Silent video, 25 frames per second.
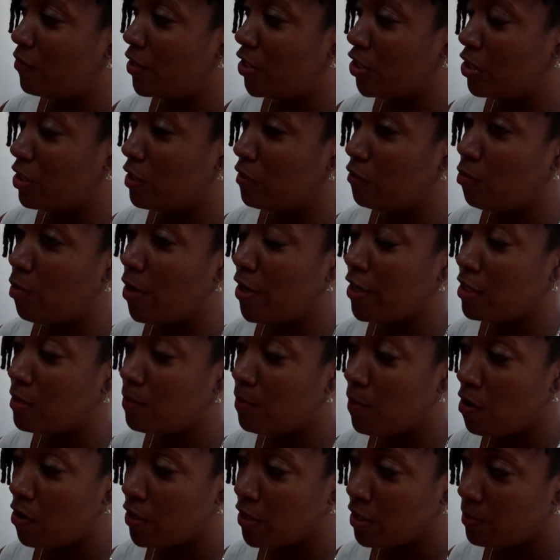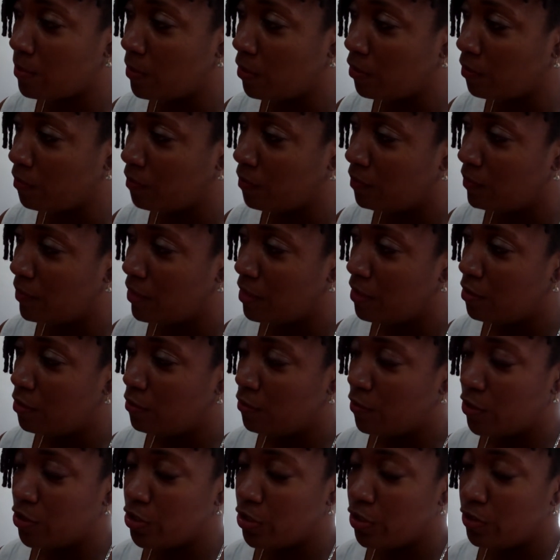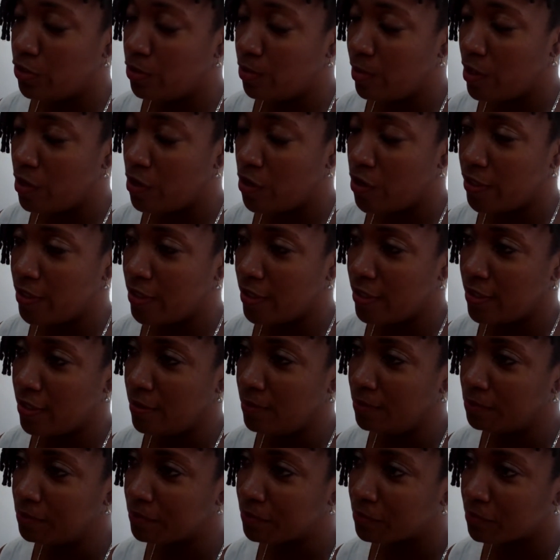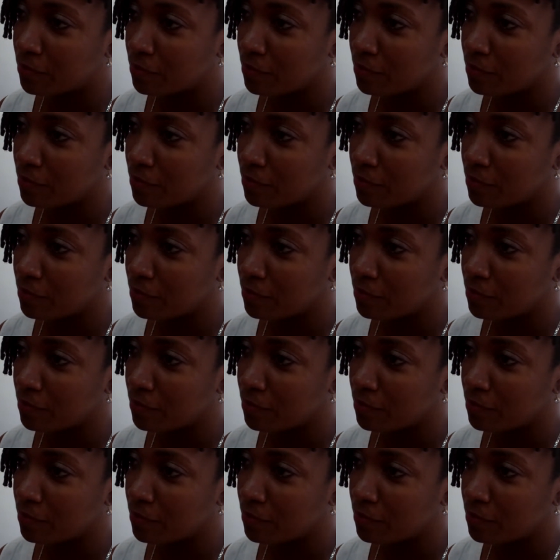vision of what is possible for children with autism.